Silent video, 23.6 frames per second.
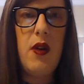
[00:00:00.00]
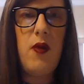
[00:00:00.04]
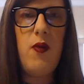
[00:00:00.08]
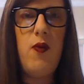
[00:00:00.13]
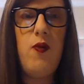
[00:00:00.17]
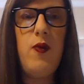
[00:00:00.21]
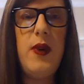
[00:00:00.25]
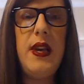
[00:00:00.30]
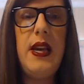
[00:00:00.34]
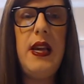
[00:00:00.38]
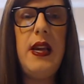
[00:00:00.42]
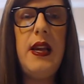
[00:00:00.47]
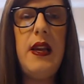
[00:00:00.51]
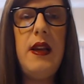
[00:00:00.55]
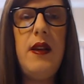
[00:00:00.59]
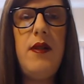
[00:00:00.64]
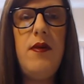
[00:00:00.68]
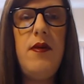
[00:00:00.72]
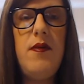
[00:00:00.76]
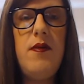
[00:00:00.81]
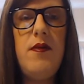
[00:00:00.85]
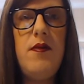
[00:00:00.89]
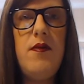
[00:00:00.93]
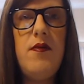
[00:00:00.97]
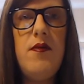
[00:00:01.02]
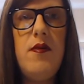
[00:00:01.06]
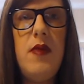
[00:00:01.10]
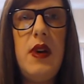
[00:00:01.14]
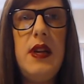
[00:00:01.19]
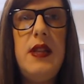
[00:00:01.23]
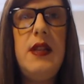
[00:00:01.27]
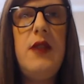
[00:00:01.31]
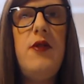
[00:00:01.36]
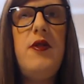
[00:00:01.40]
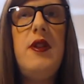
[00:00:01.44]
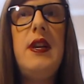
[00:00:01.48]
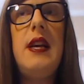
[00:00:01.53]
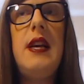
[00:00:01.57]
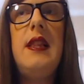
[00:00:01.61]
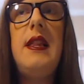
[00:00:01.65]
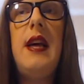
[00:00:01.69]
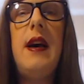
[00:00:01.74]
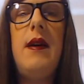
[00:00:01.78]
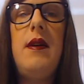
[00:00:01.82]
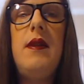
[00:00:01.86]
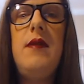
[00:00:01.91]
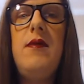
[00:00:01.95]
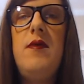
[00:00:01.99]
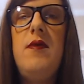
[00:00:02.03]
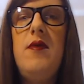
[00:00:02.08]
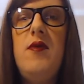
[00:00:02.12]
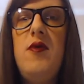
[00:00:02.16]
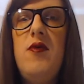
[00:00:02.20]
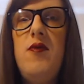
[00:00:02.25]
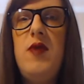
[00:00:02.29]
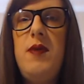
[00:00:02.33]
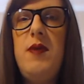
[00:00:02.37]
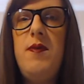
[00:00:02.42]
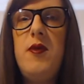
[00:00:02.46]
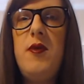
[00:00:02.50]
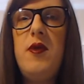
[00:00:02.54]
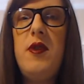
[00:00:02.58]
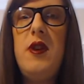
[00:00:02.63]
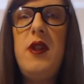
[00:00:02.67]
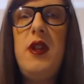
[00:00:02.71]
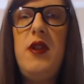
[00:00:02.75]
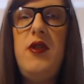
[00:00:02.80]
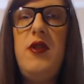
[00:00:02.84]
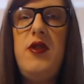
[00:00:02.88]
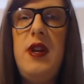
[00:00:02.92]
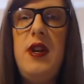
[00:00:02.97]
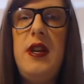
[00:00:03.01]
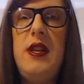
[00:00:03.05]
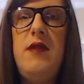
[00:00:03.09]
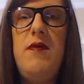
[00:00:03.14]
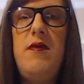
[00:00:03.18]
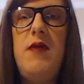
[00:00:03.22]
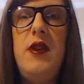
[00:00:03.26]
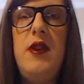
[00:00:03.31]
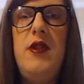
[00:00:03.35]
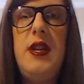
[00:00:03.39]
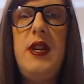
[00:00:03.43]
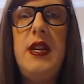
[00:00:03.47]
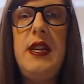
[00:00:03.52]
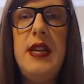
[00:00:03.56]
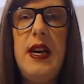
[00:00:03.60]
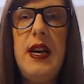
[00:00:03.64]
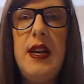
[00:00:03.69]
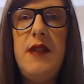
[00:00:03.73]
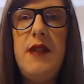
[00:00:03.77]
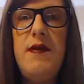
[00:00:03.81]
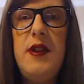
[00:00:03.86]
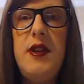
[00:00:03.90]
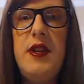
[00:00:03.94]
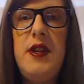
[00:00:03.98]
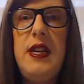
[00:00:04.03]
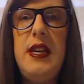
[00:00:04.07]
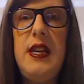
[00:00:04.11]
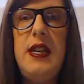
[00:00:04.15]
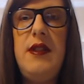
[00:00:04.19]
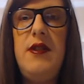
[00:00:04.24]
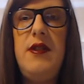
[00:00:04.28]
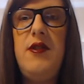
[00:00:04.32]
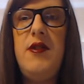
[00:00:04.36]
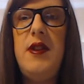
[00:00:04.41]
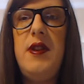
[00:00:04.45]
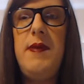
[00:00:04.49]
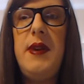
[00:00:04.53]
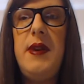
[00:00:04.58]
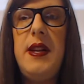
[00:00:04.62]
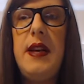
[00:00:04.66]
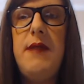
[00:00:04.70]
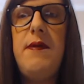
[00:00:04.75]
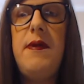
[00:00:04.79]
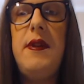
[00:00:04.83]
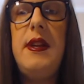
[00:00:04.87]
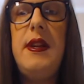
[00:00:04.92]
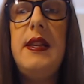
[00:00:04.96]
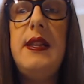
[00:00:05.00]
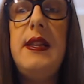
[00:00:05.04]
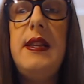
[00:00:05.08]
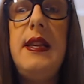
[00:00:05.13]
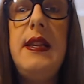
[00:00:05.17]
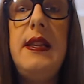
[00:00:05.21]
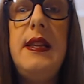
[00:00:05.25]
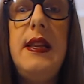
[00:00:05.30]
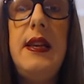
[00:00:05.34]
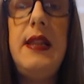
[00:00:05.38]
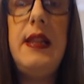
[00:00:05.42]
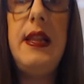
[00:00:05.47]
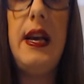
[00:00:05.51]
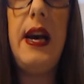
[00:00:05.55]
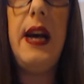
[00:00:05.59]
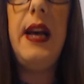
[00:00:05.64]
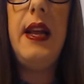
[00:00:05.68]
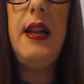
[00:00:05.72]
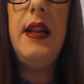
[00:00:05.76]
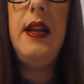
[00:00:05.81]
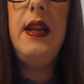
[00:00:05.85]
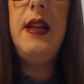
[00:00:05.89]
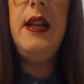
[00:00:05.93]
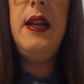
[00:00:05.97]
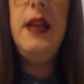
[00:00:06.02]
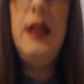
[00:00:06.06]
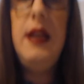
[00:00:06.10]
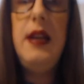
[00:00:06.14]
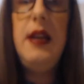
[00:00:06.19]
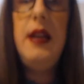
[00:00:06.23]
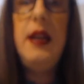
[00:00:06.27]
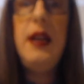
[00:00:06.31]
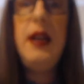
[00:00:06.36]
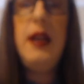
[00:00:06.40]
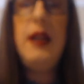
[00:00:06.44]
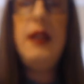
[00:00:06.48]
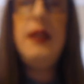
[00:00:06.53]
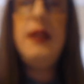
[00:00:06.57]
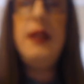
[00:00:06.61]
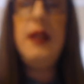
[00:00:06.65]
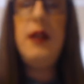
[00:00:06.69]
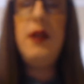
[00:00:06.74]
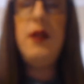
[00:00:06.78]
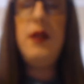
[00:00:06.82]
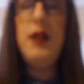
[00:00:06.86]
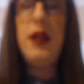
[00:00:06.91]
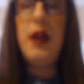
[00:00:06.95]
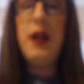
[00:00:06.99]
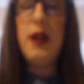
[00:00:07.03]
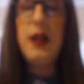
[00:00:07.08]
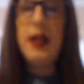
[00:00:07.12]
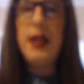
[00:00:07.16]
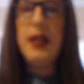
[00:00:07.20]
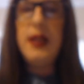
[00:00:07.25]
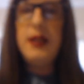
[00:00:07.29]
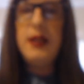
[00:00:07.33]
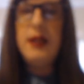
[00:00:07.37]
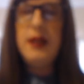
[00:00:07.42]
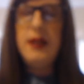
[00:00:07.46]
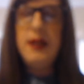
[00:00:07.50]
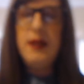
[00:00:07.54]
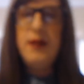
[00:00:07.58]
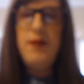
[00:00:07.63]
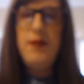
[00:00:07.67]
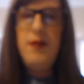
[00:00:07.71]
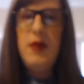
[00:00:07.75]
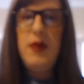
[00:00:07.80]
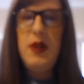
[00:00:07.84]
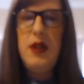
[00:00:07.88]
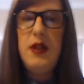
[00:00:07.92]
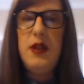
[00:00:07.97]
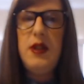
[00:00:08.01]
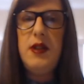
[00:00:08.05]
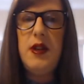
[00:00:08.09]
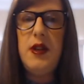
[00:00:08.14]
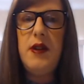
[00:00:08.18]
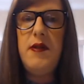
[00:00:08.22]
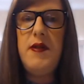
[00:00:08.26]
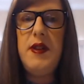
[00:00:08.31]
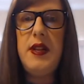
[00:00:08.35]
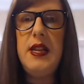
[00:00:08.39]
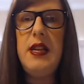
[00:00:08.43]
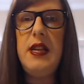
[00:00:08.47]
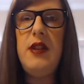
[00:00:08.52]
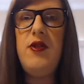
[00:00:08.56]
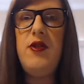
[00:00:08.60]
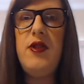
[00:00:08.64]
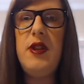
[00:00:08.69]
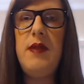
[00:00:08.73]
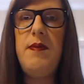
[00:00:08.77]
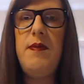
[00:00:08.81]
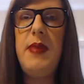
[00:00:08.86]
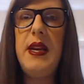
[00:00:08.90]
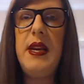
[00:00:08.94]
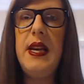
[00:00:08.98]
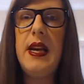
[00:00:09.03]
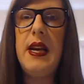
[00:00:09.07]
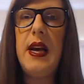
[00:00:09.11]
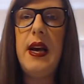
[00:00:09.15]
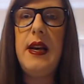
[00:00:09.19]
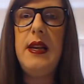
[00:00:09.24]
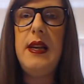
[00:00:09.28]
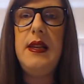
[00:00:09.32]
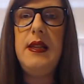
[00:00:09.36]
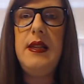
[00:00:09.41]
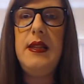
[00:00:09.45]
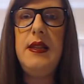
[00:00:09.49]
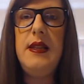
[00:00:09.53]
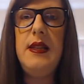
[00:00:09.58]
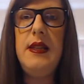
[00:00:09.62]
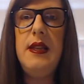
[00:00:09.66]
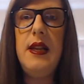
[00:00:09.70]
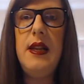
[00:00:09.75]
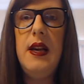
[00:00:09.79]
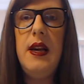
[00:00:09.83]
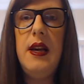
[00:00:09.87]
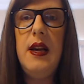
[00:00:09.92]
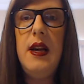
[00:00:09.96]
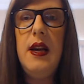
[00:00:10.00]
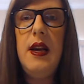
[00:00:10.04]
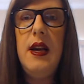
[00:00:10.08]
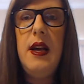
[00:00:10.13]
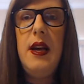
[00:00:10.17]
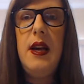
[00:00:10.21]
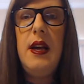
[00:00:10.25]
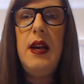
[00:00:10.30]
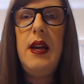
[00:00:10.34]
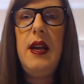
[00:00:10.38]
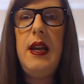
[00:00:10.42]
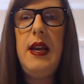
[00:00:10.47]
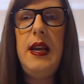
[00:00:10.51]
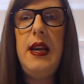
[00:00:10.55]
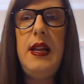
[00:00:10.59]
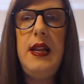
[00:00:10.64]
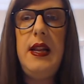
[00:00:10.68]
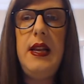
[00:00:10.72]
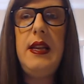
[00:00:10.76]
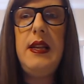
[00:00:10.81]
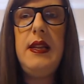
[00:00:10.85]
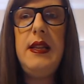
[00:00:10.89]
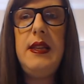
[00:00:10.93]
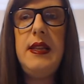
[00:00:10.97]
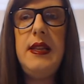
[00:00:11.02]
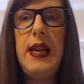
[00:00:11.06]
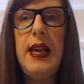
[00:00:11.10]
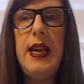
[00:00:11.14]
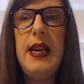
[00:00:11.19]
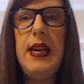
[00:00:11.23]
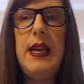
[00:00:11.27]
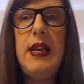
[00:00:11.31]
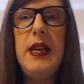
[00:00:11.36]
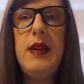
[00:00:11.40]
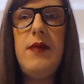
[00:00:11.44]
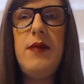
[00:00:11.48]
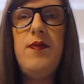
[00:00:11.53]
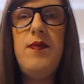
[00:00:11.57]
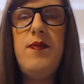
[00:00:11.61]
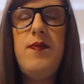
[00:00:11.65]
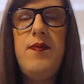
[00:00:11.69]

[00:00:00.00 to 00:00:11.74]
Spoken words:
we associate that with more than just watching television, streaming Netflix, things like that. And so the audience deserves attention because it is an